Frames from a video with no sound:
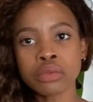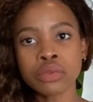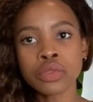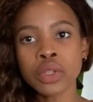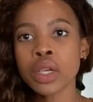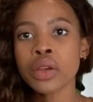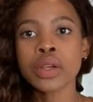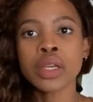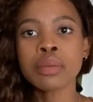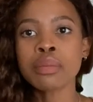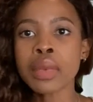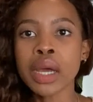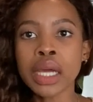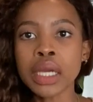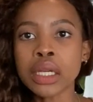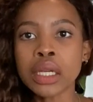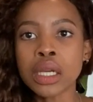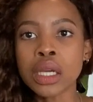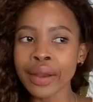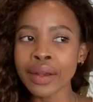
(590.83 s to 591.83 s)
very
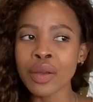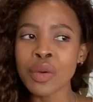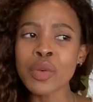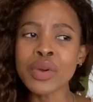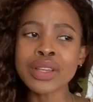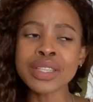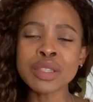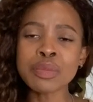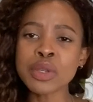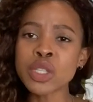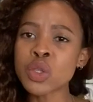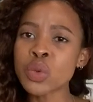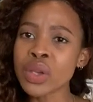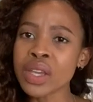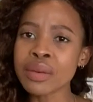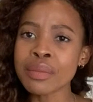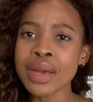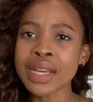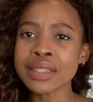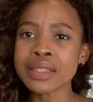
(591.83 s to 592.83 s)
minor and it was
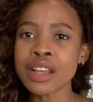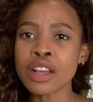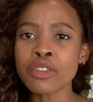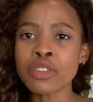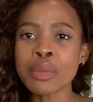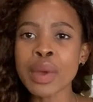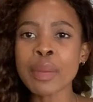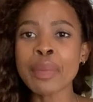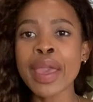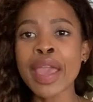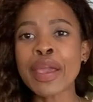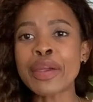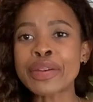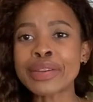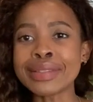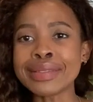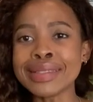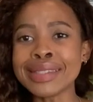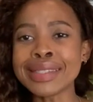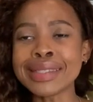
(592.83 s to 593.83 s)
between myself and my
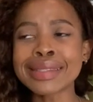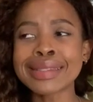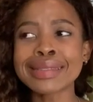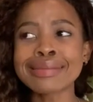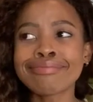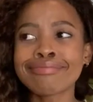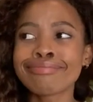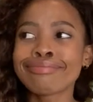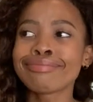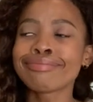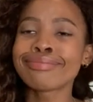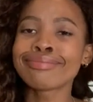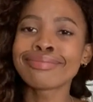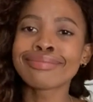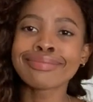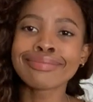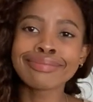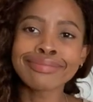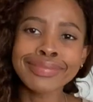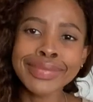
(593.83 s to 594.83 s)
parents,
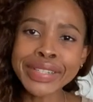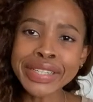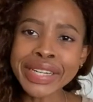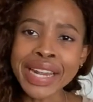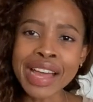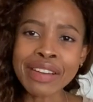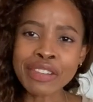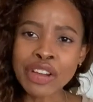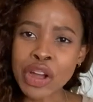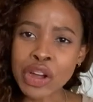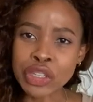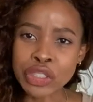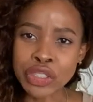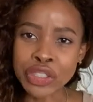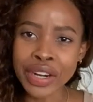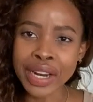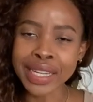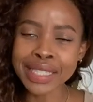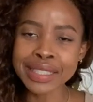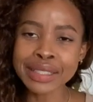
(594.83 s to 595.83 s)
We didn't have a
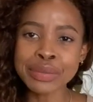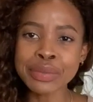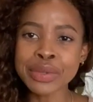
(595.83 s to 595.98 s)
contract.